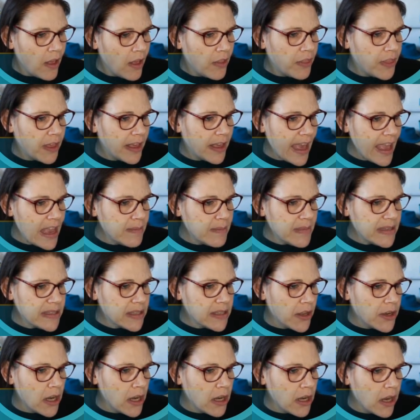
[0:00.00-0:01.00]
the game is
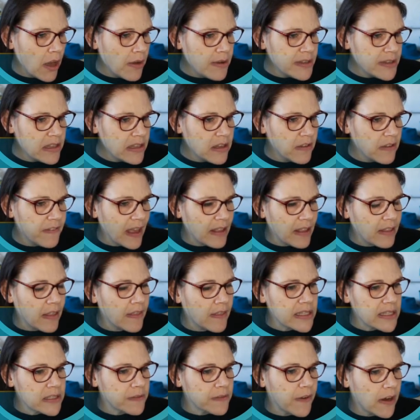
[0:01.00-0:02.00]
going to load in the fact that
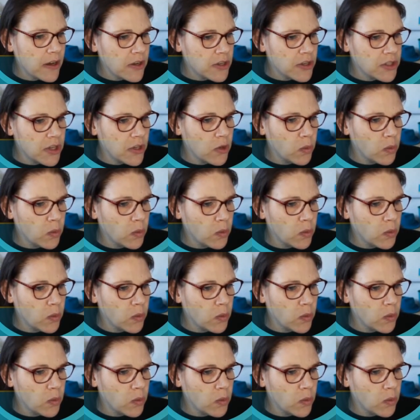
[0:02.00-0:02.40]
this function